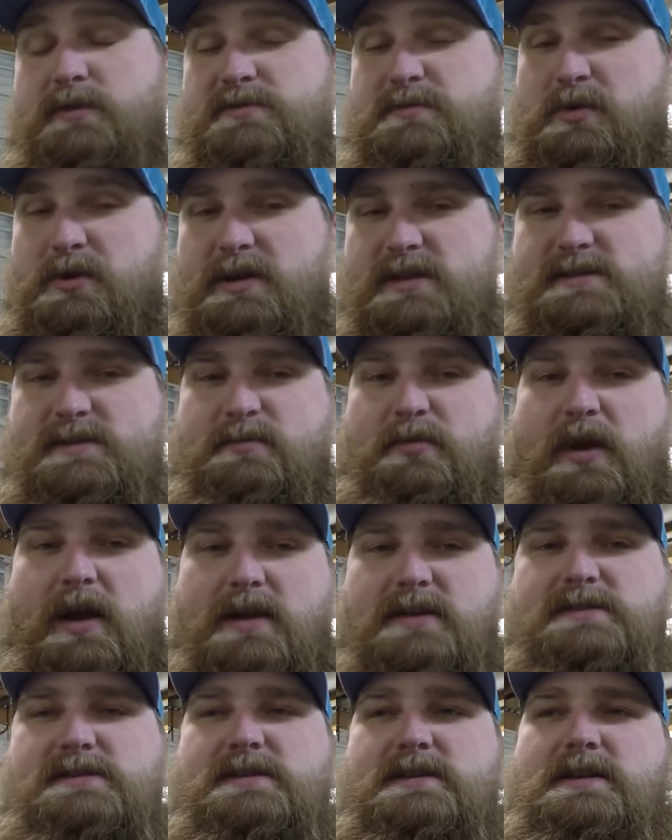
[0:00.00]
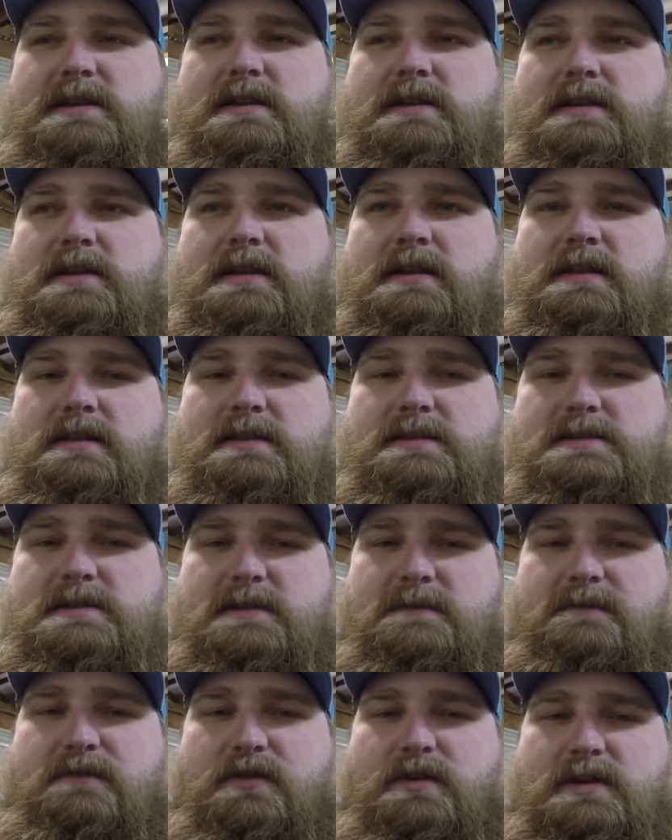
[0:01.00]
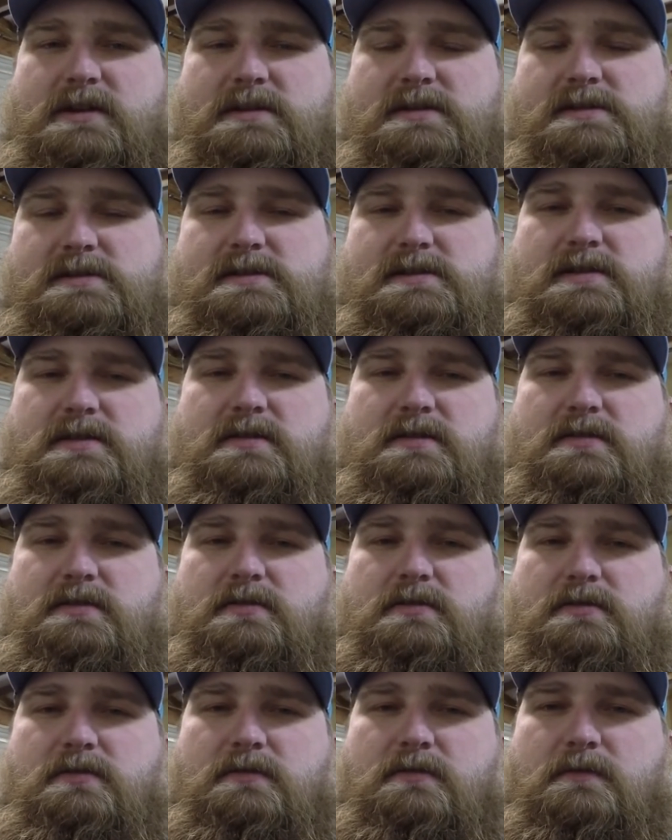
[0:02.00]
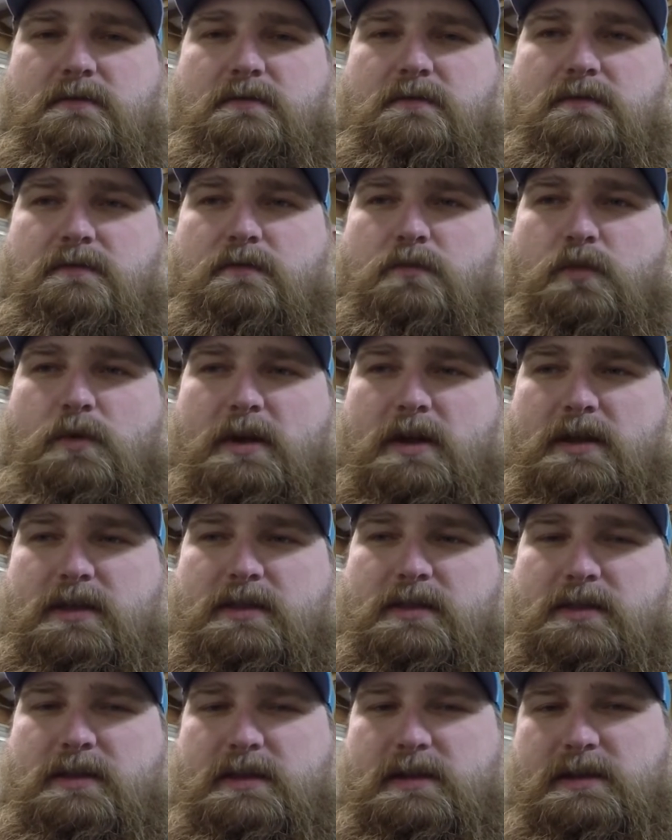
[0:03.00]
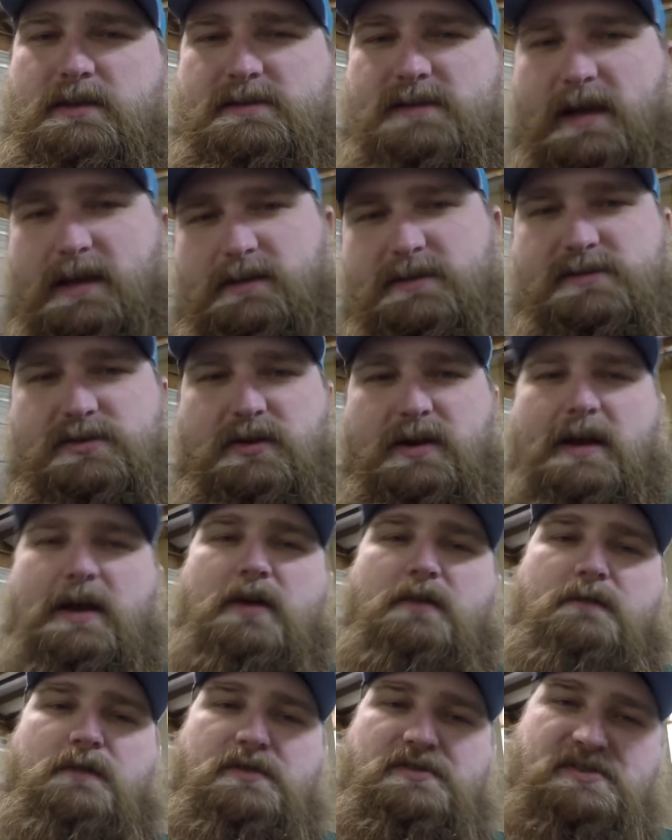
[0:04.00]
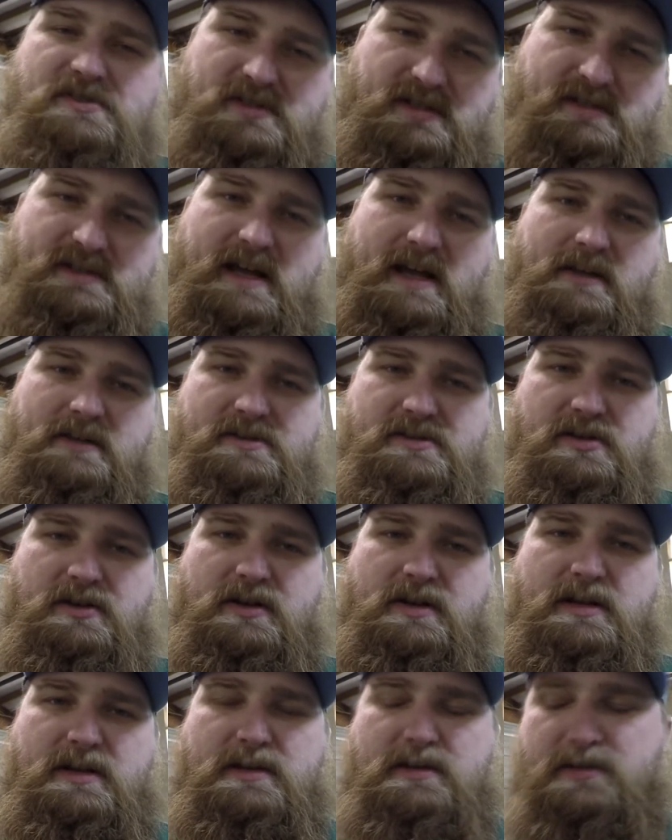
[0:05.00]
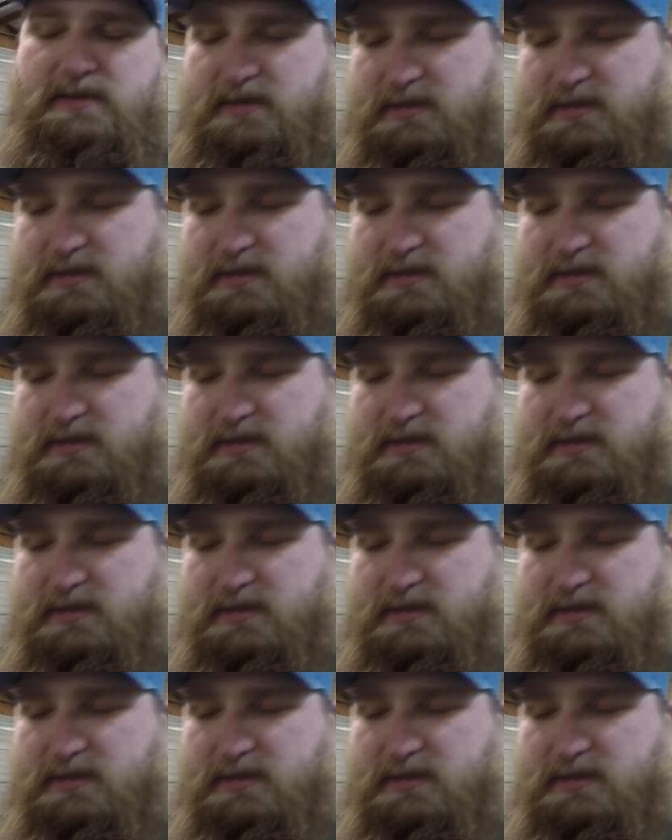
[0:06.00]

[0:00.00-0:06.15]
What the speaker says: pretty surprising the difference with the silencer out versus the silencer in.